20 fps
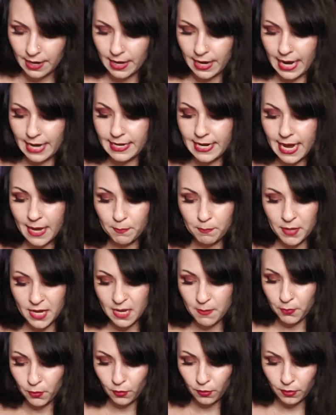And yet
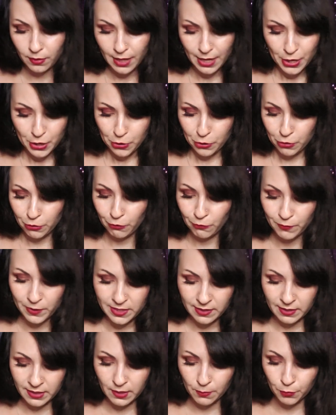people who
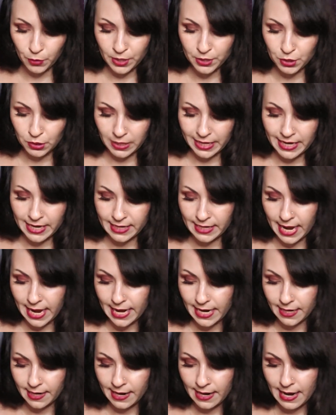visited the bridge late at
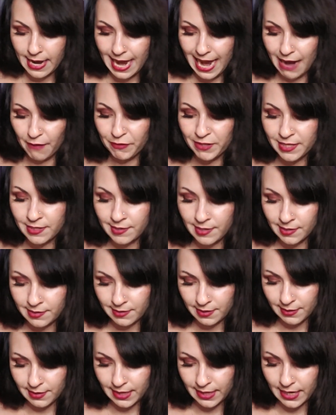night have
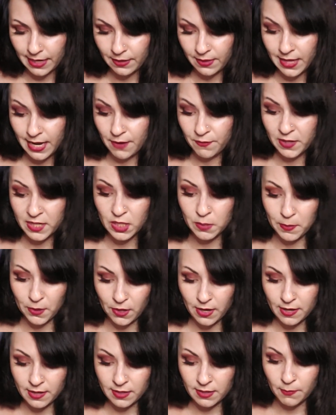insisted that they have
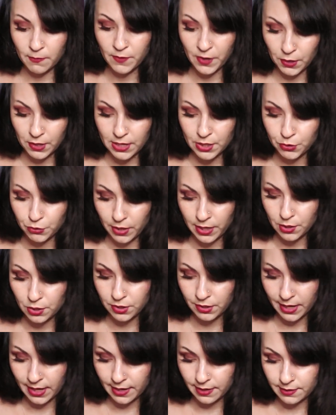experienced some very strange
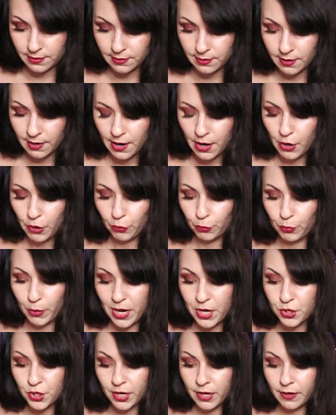things,
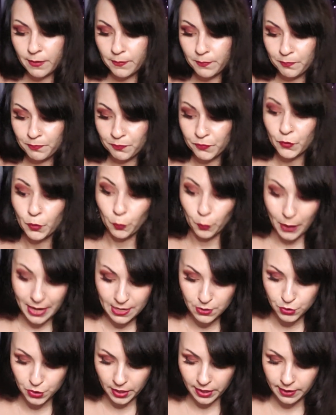
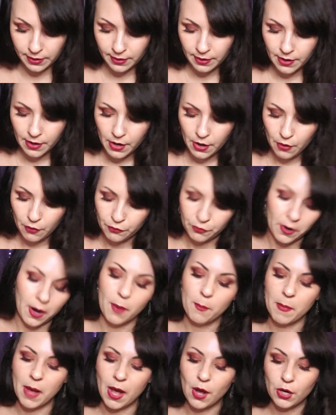ranging
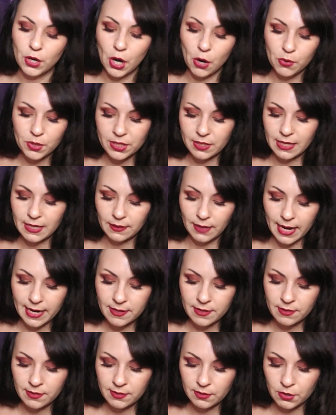from ghostly
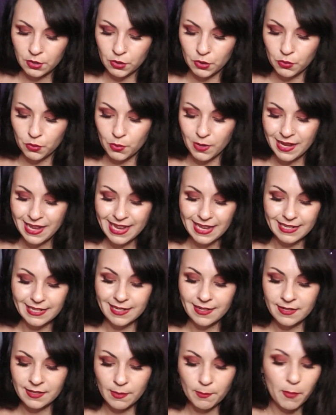lights to
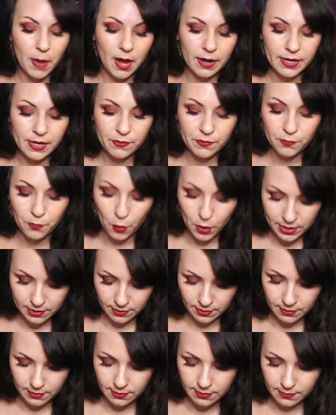disembodied
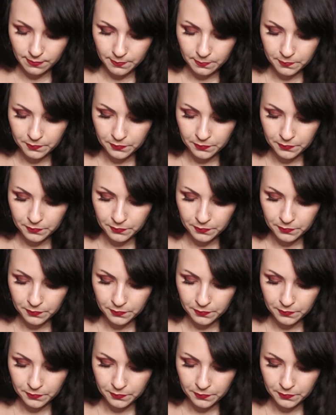voices.